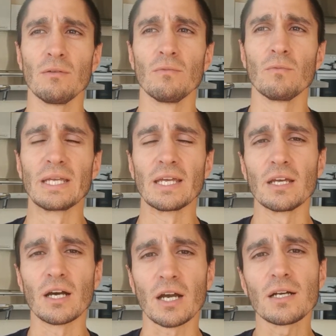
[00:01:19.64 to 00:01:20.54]
we get
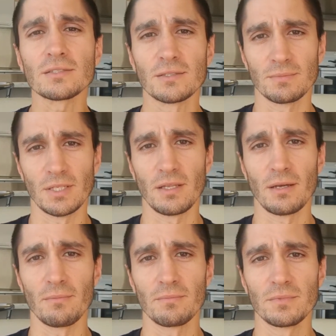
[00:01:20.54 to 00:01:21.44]
accustomed to
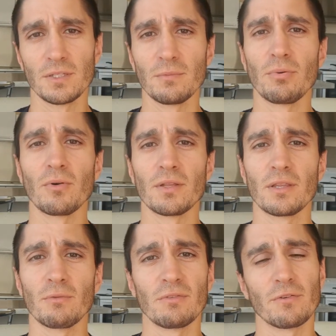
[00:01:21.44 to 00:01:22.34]
them to the point
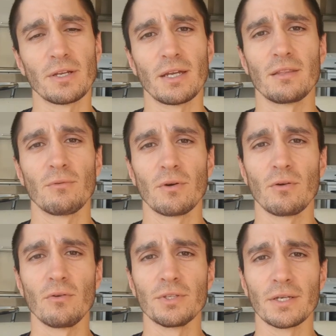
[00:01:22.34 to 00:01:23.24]
that we forget that we're
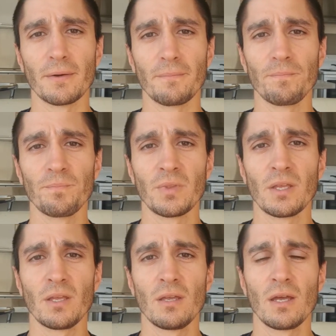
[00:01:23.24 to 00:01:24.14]
holding them.
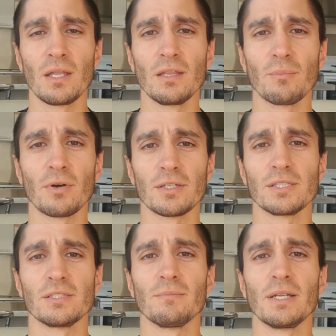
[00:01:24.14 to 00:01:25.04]
And in the
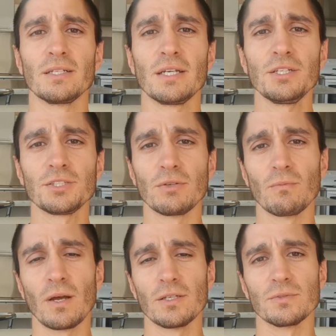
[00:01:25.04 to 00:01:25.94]
process of meditation,
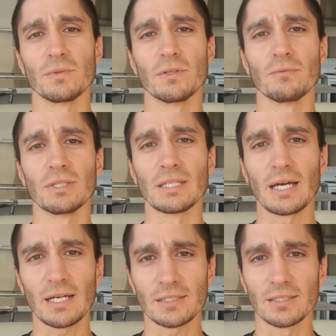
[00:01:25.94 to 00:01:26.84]
as we're
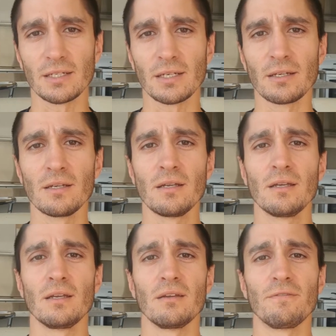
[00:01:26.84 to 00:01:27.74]
relaxing,
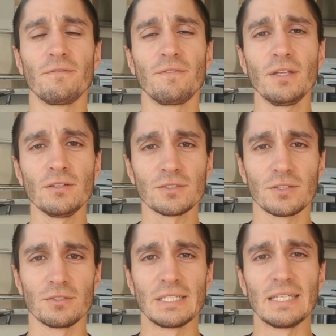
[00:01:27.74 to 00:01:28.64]
it feels
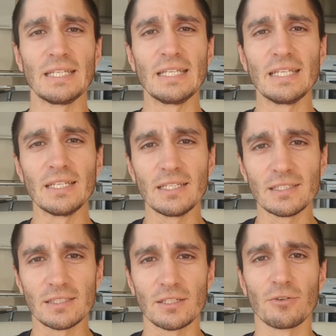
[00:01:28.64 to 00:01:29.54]
good to
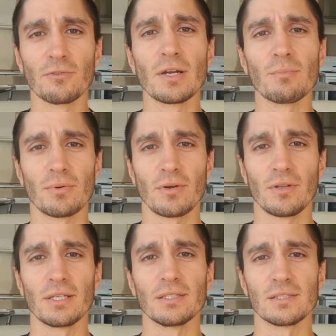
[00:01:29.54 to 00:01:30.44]
ease the grip on
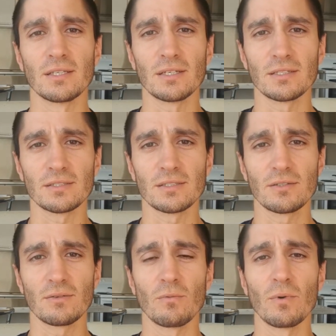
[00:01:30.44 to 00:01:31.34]
these things.
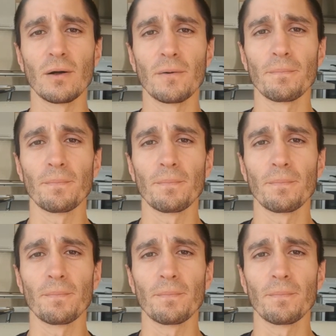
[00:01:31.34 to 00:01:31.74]
Well,